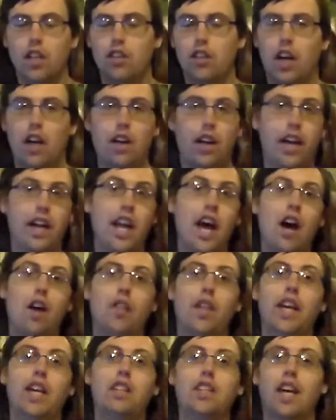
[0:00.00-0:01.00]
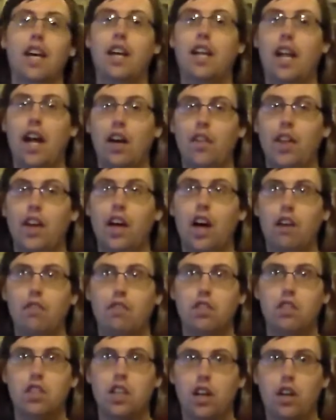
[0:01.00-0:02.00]
and how they
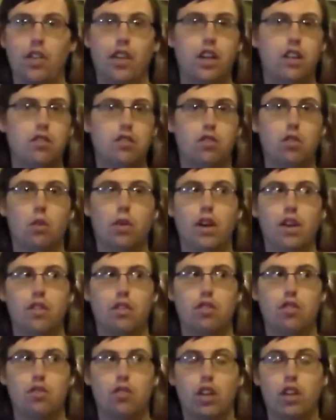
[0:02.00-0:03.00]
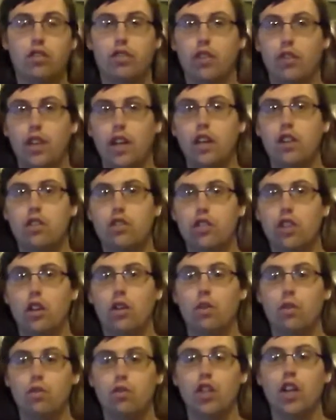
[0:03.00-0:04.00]
often tell their stories and structure their
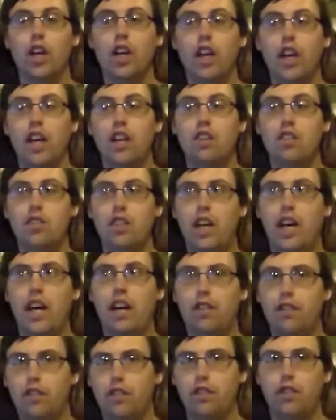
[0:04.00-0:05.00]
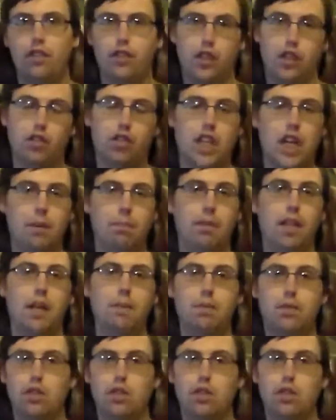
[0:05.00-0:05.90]
shows is that for the first couple